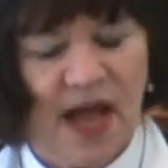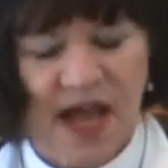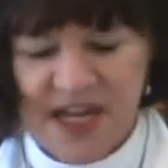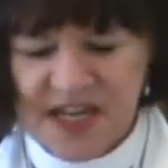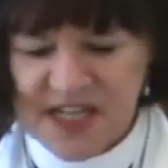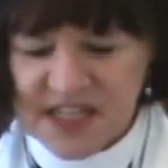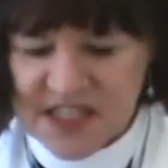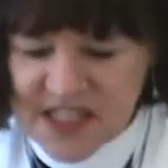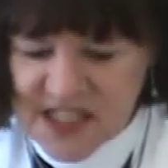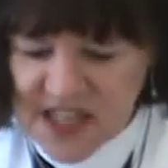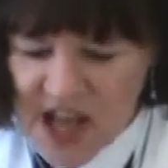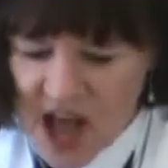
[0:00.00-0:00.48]

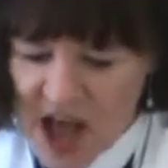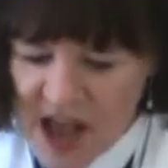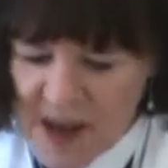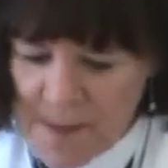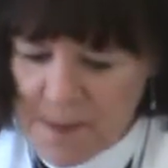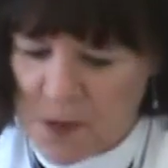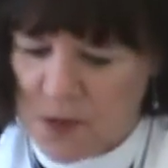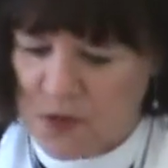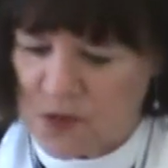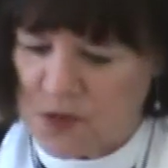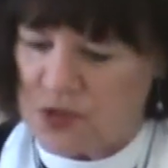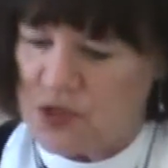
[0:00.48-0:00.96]

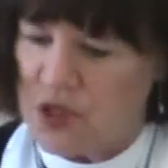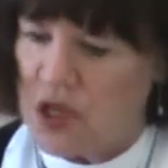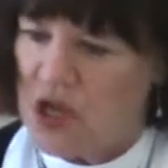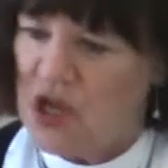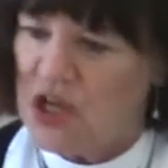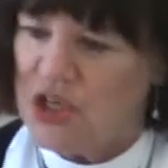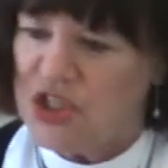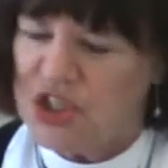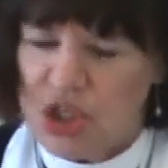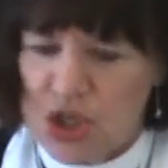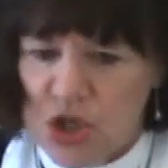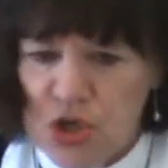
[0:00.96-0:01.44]
disciples,
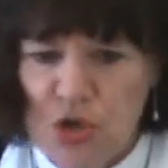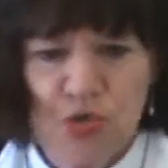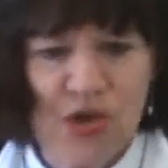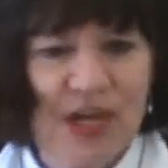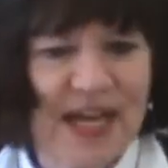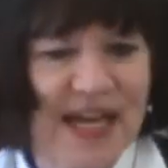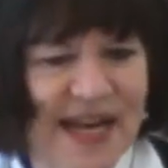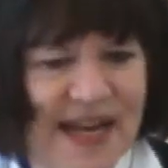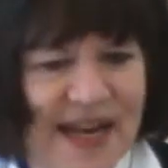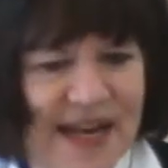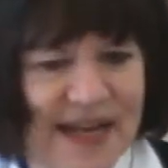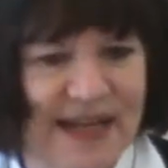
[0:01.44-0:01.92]
do
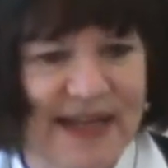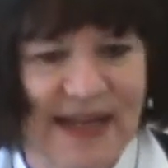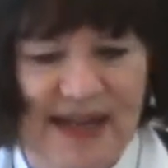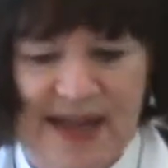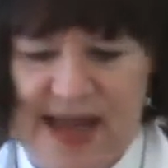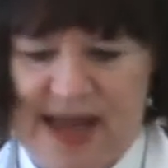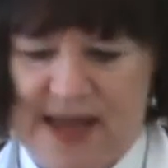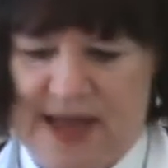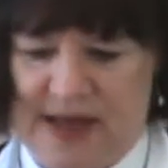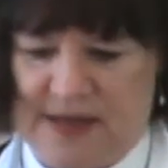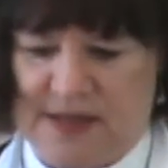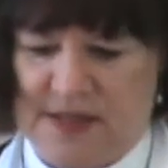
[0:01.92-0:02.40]
you get
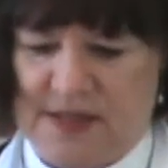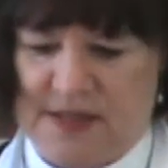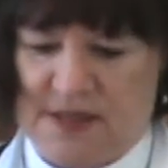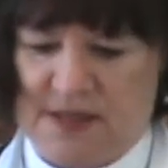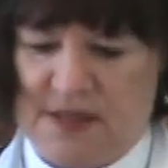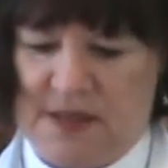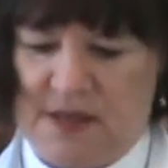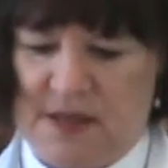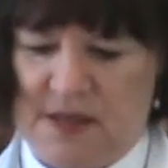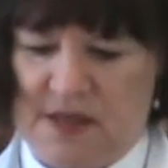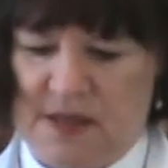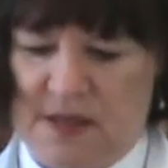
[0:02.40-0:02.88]
it yet?
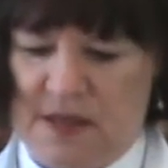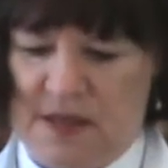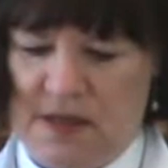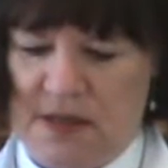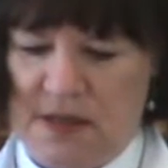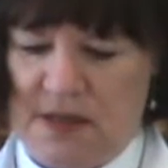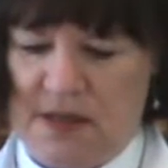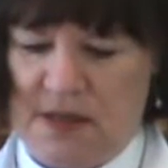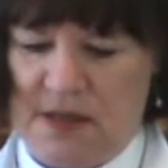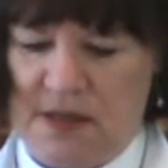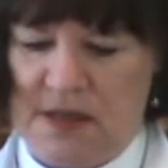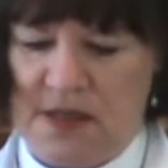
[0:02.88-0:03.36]

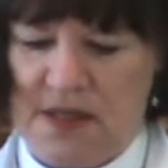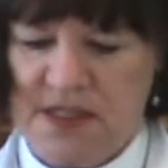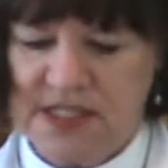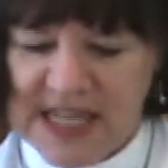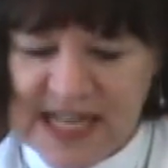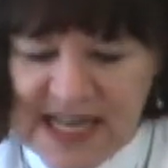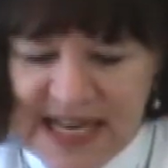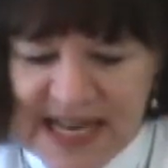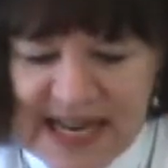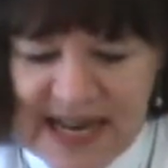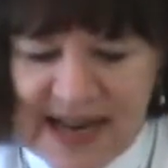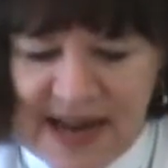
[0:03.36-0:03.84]

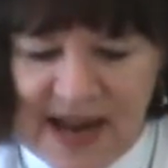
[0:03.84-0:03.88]
Did